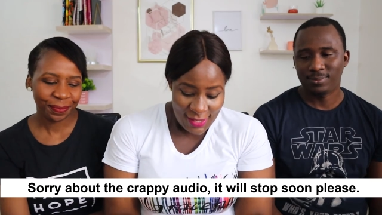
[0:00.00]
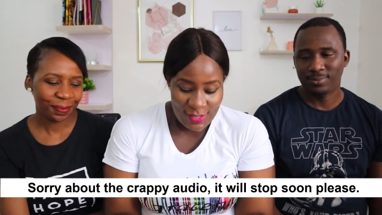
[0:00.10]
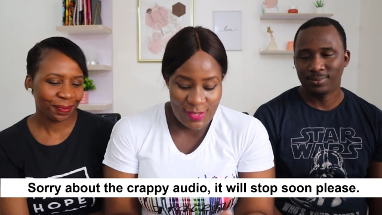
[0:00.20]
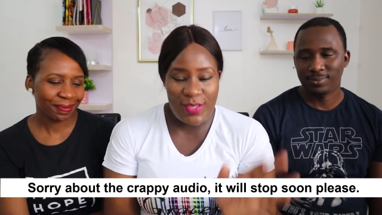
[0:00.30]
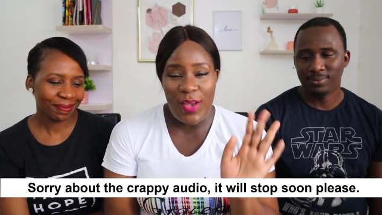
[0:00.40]

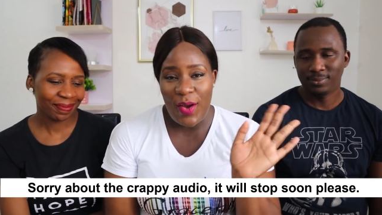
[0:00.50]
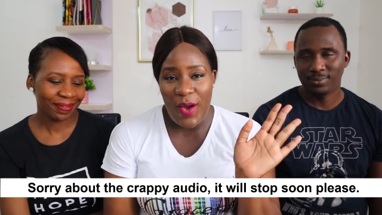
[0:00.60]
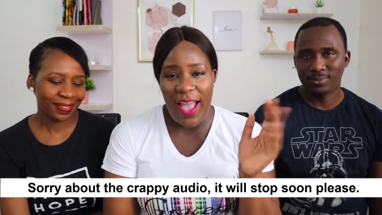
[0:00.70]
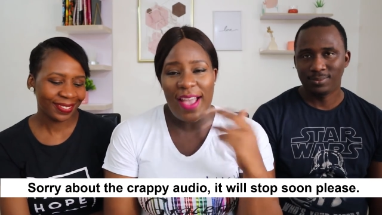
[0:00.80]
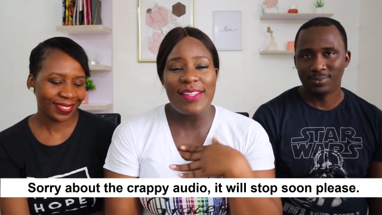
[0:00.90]
Speaker 1: So
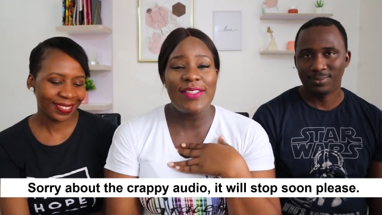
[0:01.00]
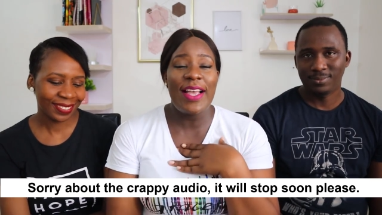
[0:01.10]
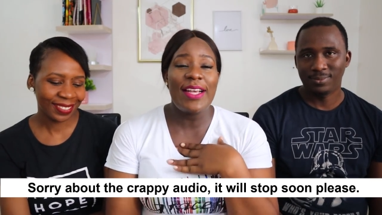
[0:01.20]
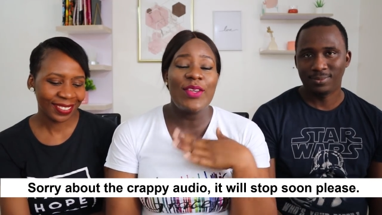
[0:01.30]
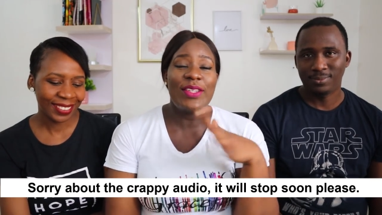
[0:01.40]
I asked
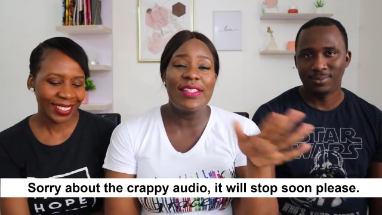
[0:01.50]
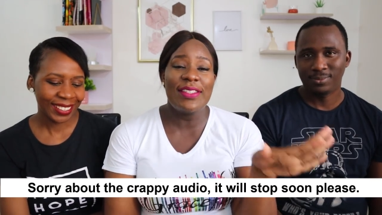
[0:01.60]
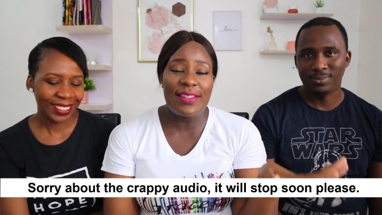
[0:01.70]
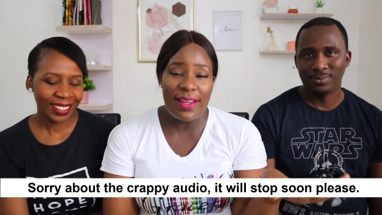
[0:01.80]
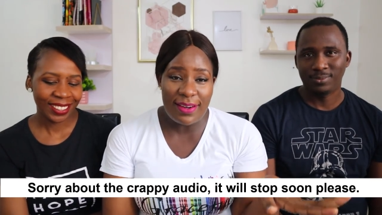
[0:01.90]
you guys on
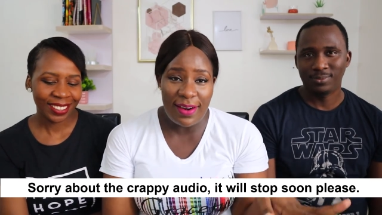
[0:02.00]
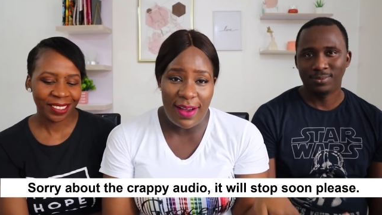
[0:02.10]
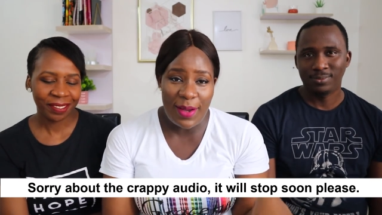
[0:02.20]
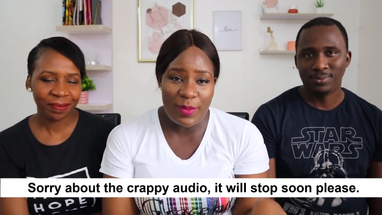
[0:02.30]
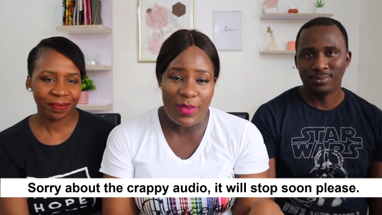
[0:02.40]

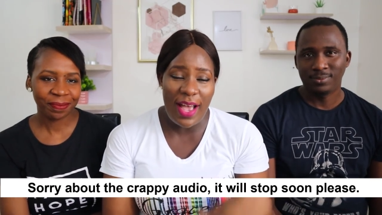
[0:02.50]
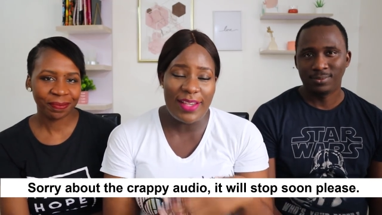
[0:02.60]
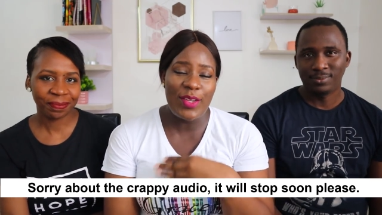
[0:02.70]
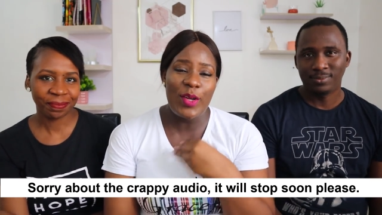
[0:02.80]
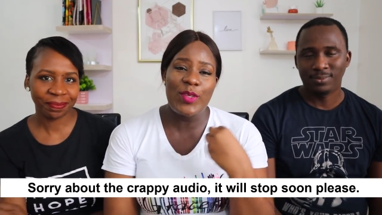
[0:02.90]
Instagram to
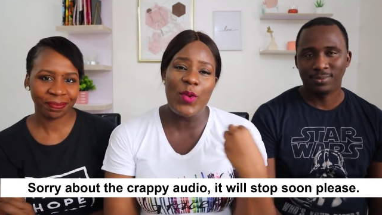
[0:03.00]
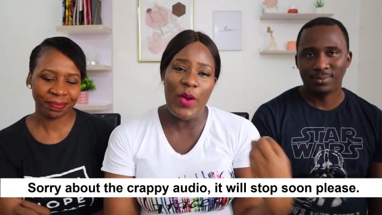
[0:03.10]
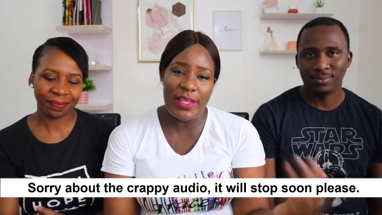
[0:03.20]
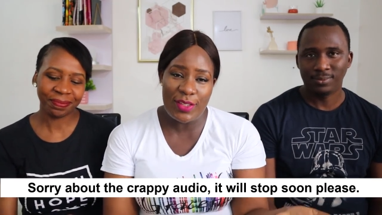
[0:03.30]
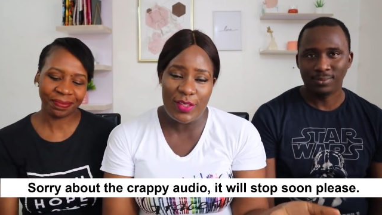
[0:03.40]
ask us
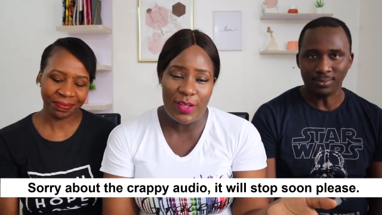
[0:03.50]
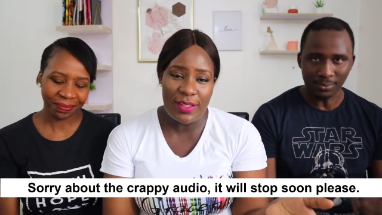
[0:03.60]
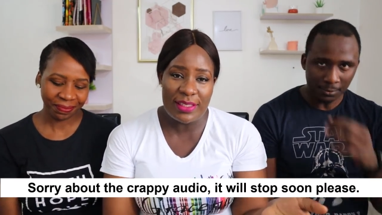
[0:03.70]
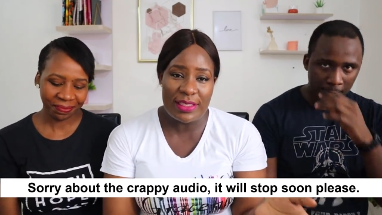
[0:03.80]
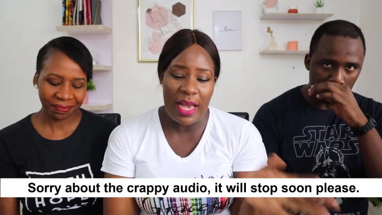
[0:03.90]

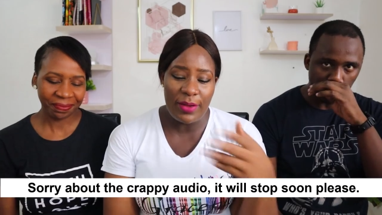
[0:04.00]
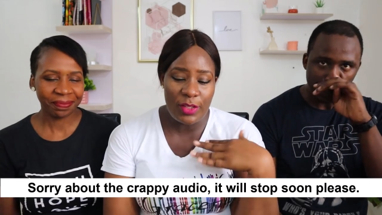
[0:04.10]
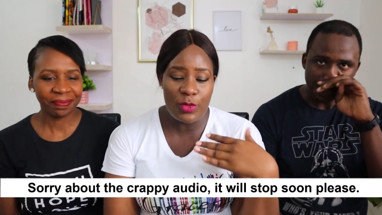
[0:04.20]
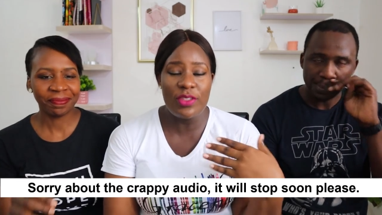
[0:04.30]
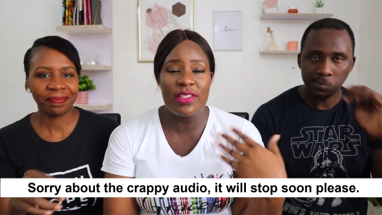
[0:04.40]
questions. I
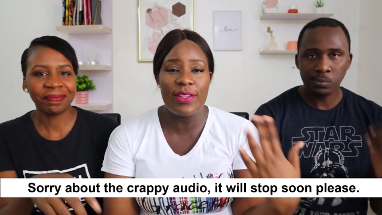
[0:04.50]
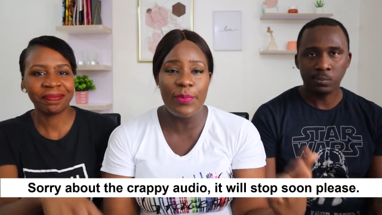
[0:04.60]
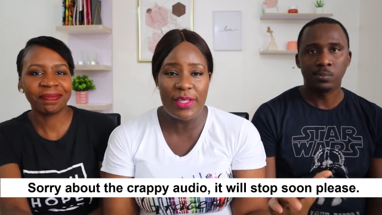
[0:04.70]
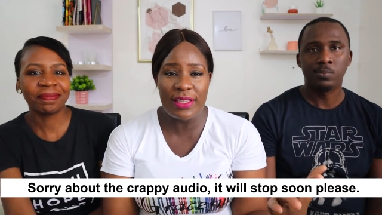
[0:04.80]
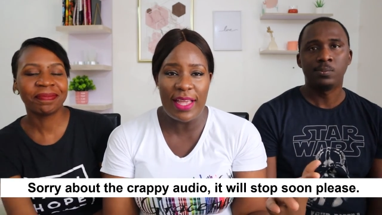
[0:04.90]
wanted to do the
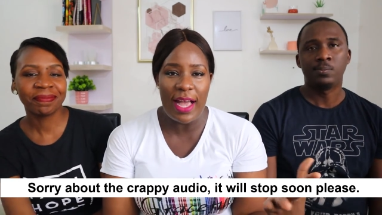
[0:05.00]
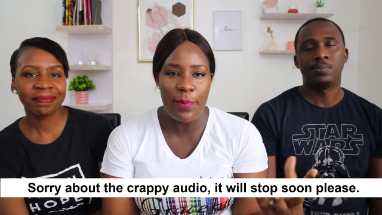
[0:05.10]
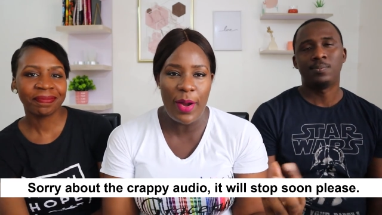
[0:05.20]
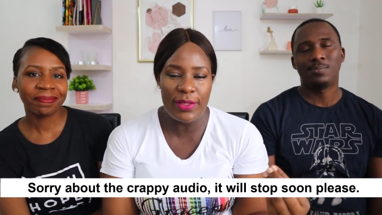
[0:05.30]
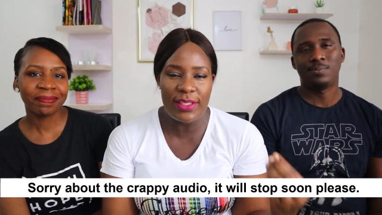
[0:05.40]
sibling
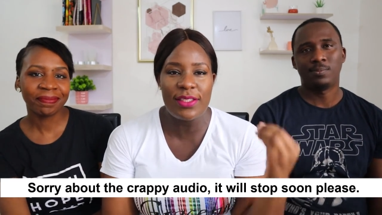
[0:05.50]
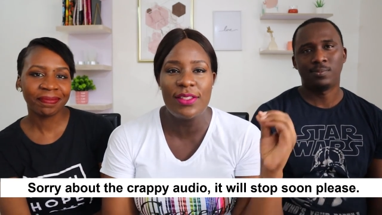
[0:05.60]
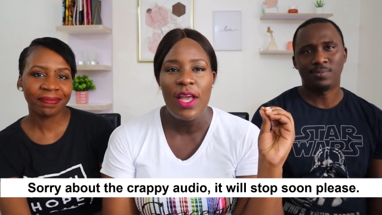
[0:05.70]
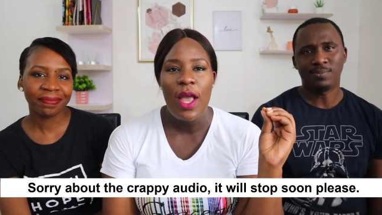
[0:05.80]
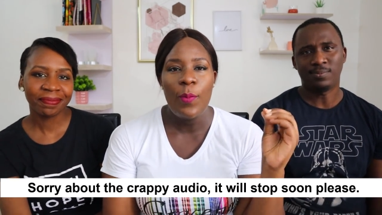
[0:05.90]
tag, but I
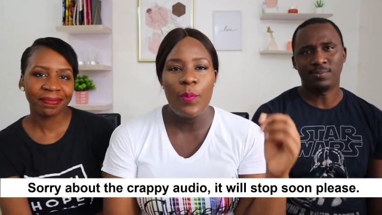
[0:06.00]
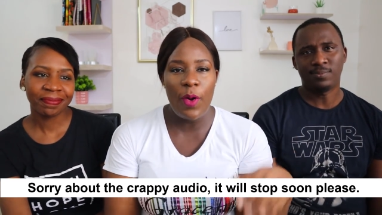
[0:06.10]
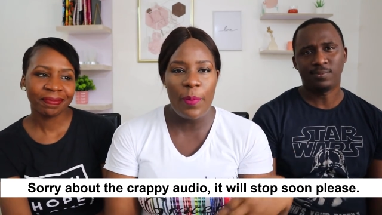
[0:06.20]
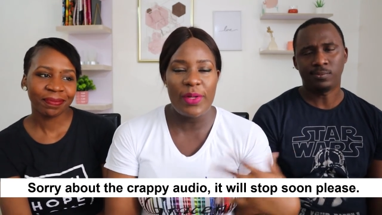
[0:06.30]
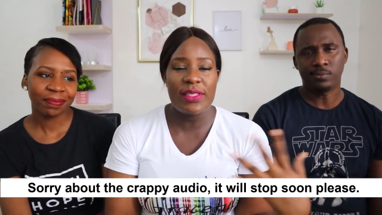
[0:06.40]
wanted
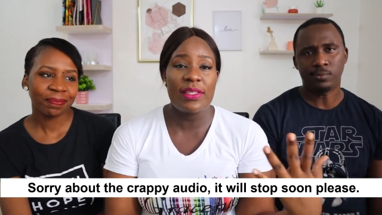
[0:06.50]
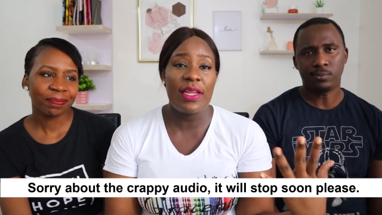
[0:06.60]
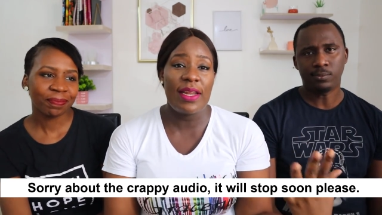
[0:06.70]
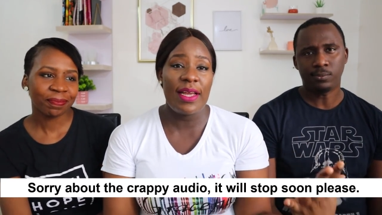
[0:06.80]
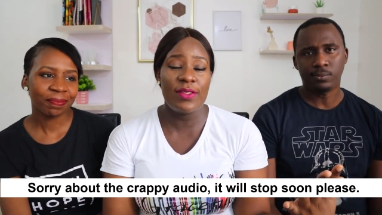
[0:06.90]
more
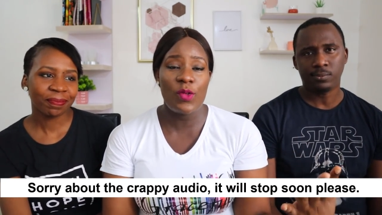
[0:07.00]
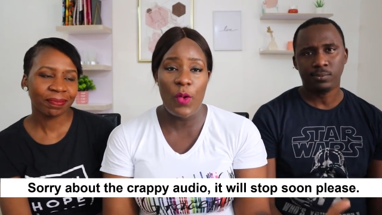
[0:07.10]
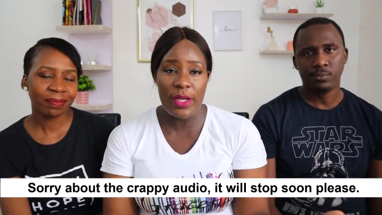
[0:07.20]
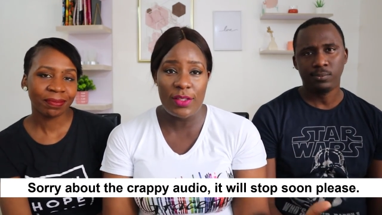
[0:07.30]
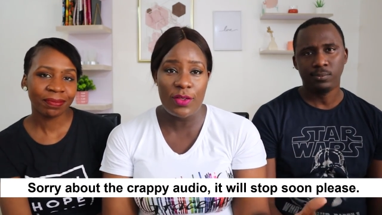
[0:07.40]

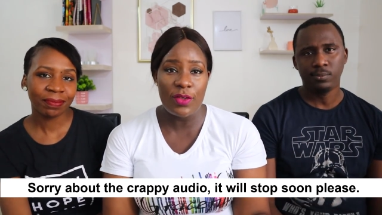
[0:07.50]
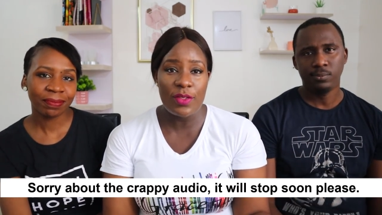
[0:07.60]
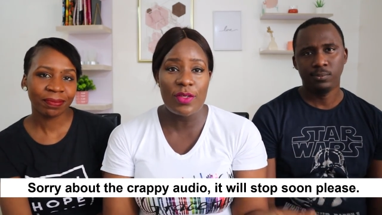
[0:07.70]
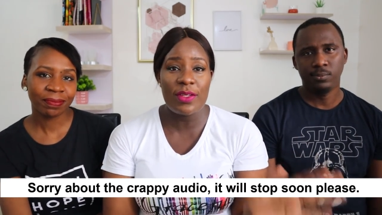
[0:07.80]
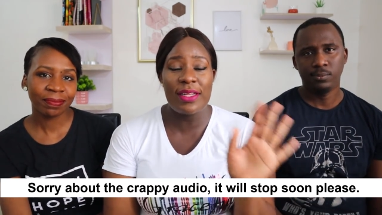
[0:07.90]
personalized
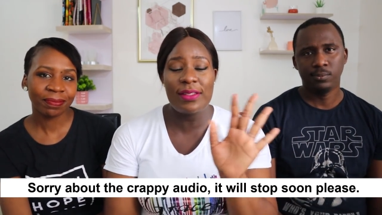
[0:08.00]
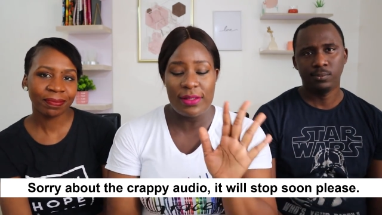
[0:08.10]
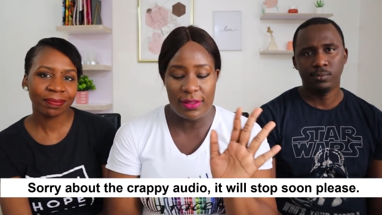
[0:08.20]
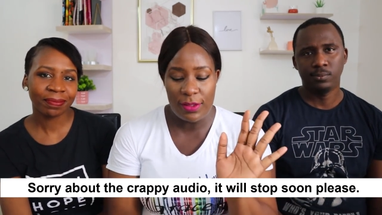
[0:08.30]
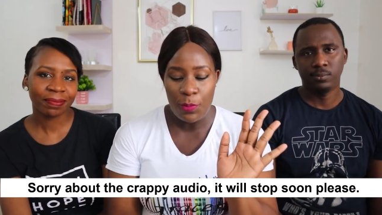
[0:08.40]
questions. So that
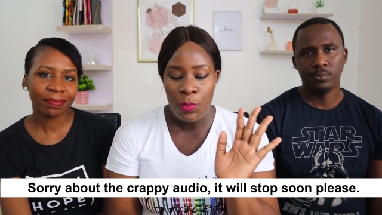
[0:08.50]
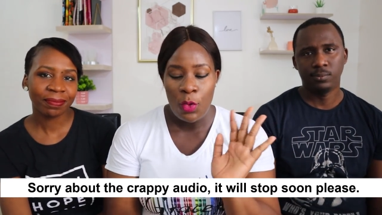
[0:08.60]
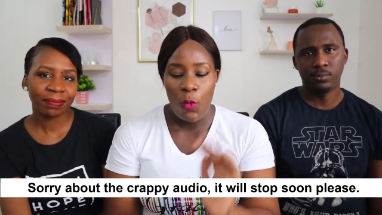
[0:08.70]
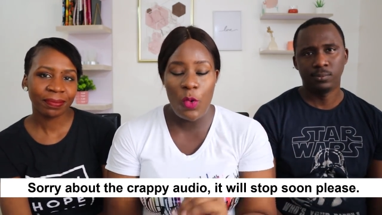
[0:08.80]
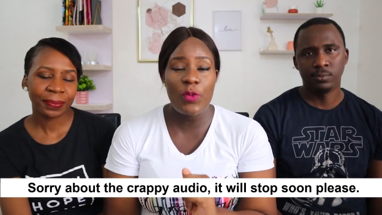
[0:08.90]
is
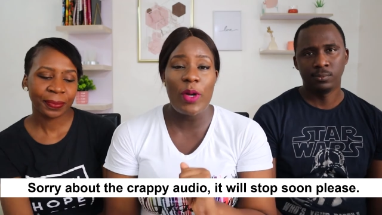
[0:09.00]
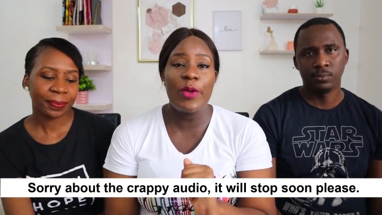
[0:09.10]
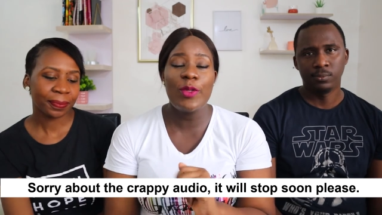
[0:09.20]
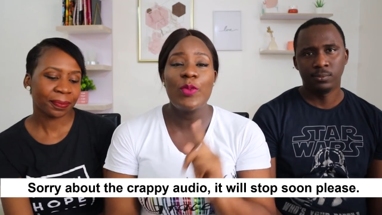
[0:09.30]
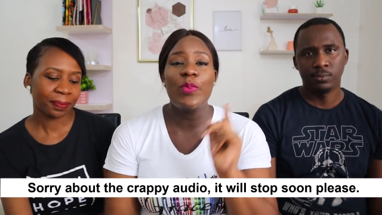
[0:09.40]
what
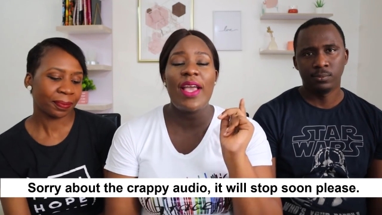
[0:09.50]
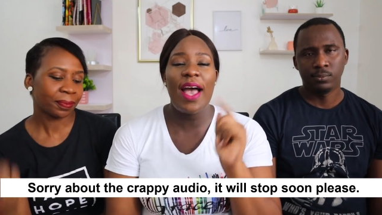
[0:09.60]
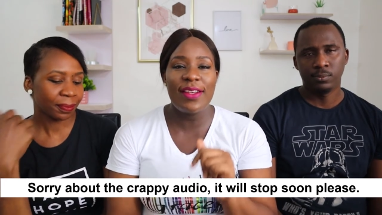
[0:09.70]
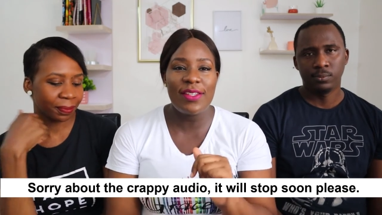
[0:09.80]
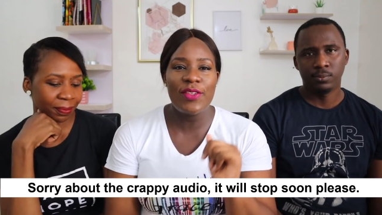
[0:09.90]
we're going to be
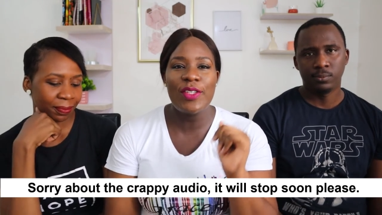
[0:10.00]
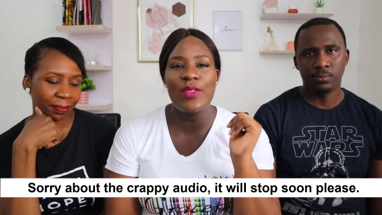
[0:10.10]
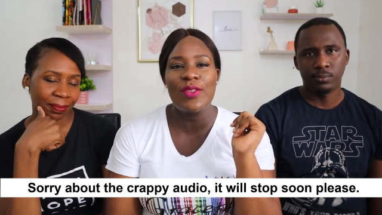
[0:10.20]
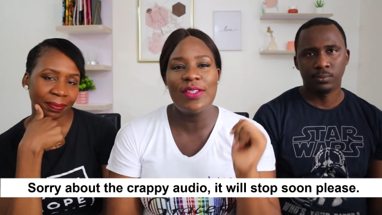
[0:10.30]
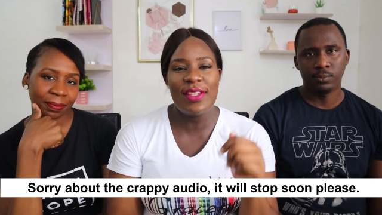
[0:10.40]

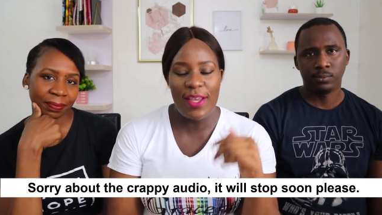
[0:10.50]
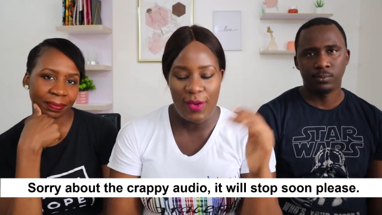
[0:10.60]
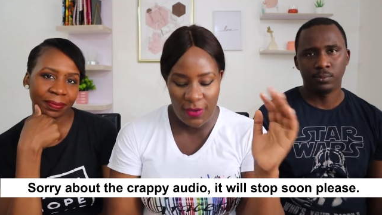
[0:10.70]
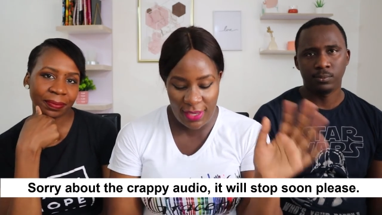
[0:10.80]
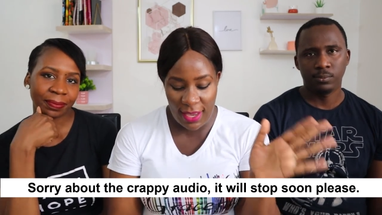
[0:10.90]
answering
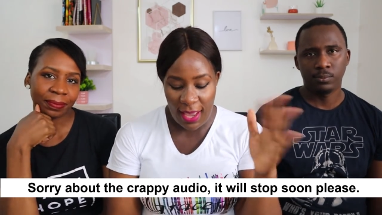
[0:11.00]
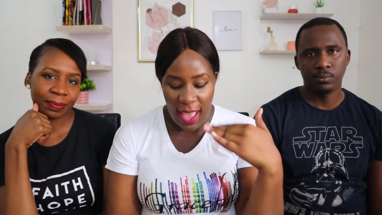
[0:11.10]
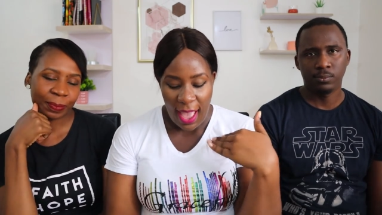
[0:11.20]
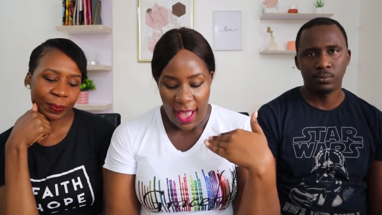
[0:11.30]
today, okay?